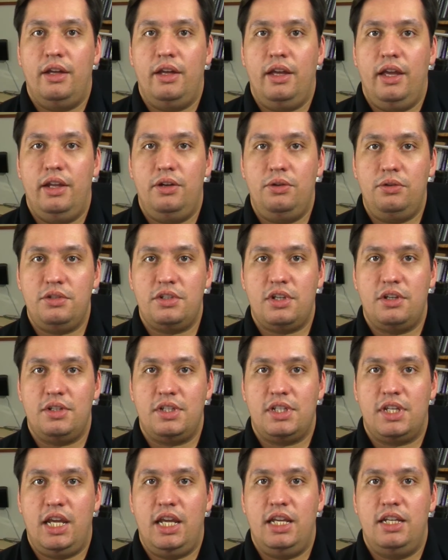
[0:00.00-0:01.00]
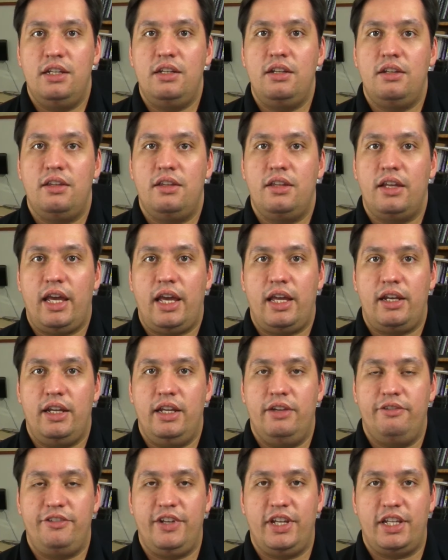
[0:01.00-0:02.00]
It also stated that
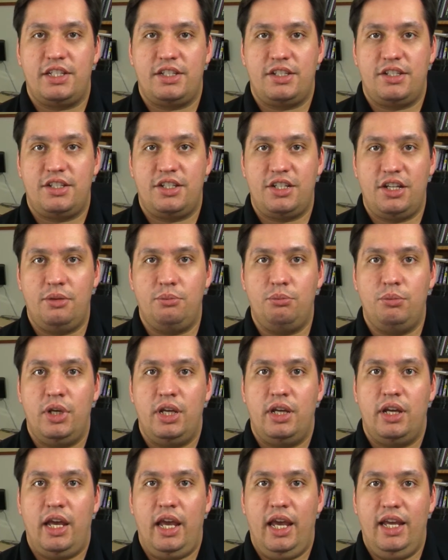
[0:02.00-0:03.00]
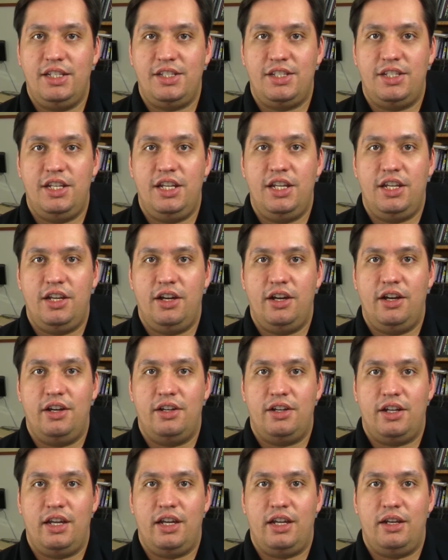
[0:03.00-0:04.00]
it fixed some SD
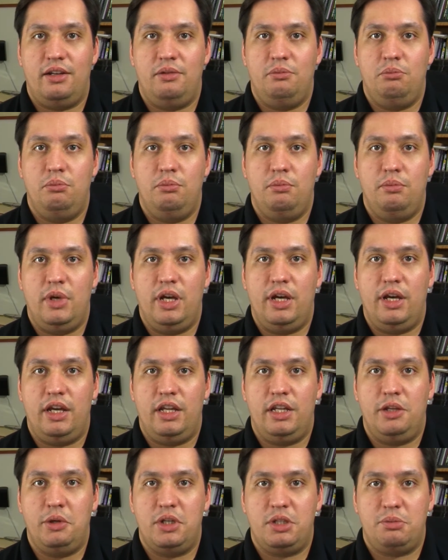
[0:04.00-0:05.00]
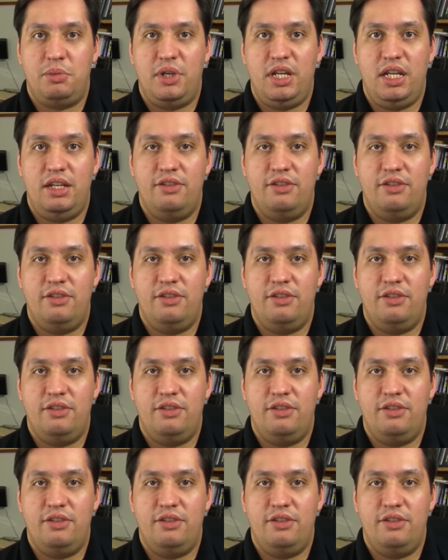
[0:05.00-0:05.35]
card and USB